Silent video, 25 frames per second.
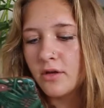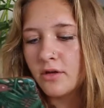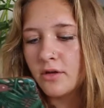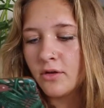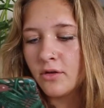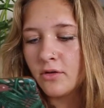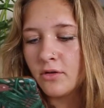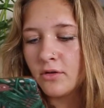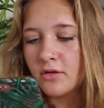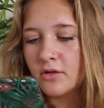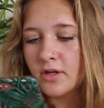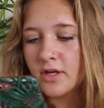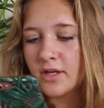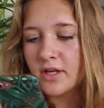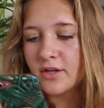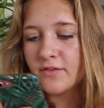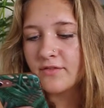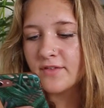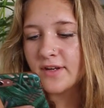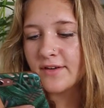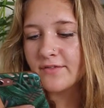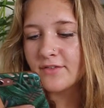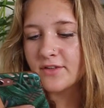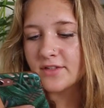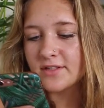You look like
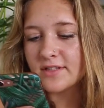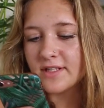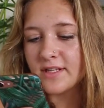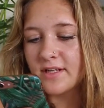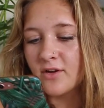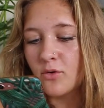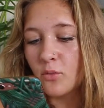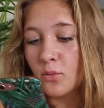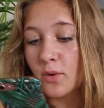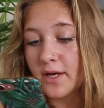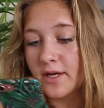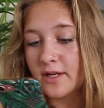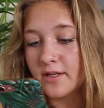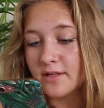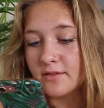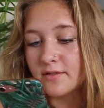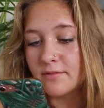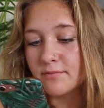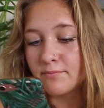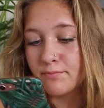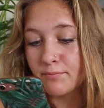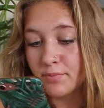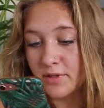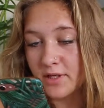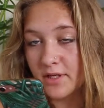you've never seen a white
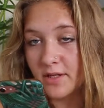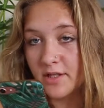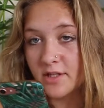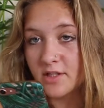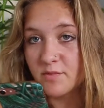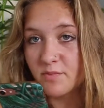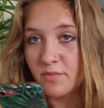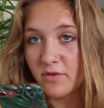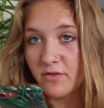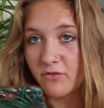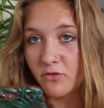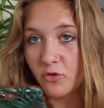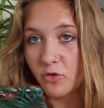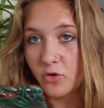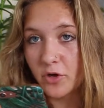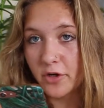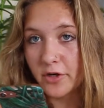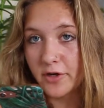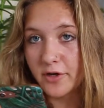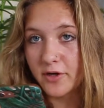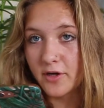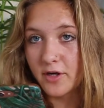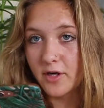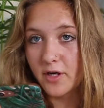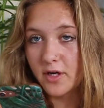penis
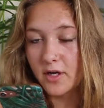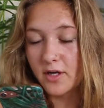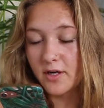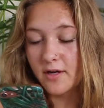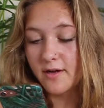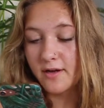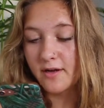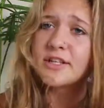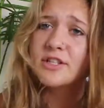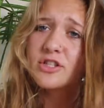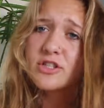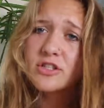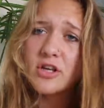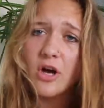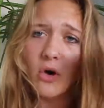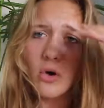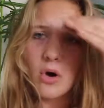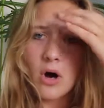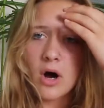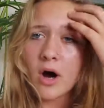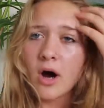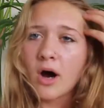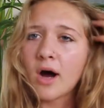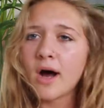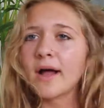before. So
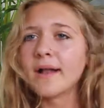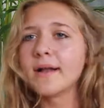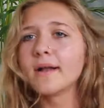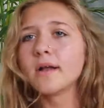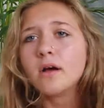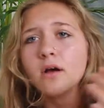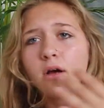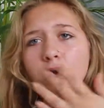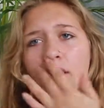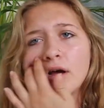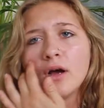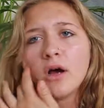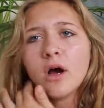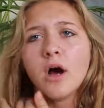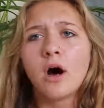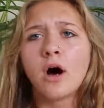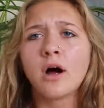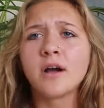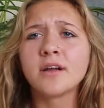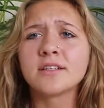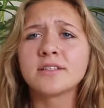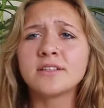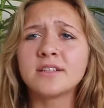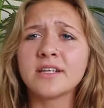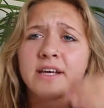hot.
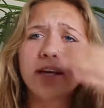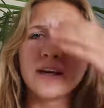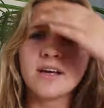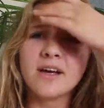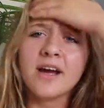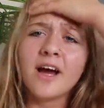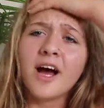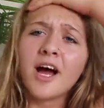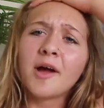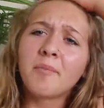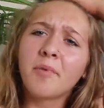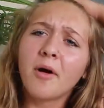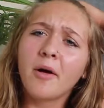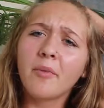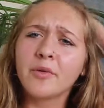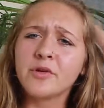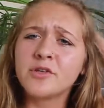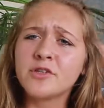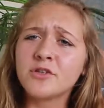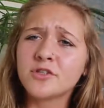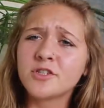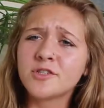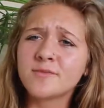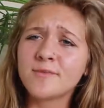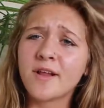Honestly, I probably
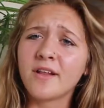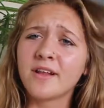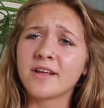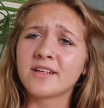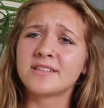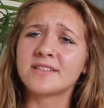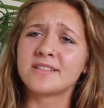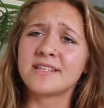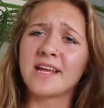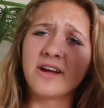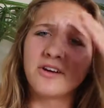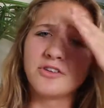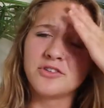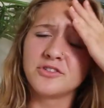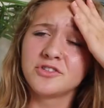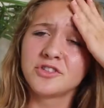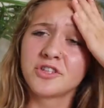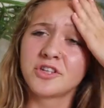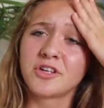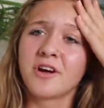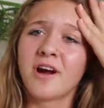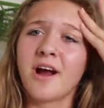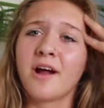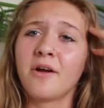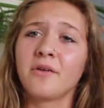do smell like stale
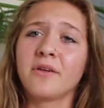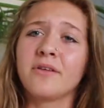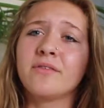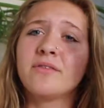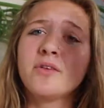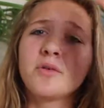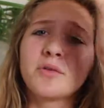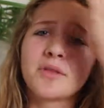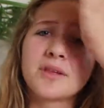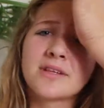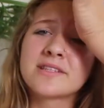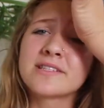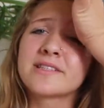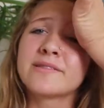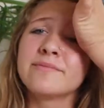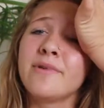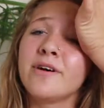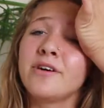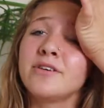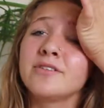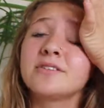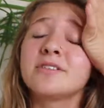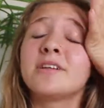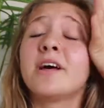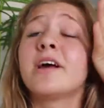dirt. I don't even know what it
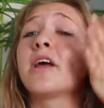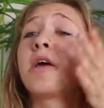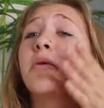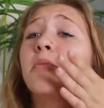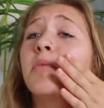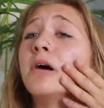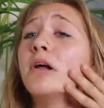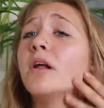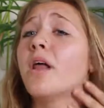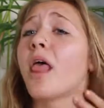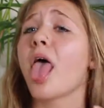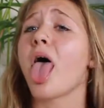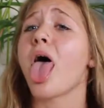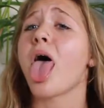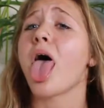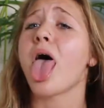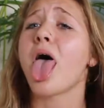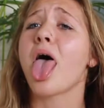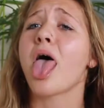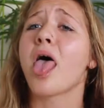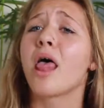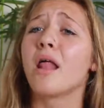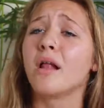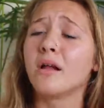smells like, but uh.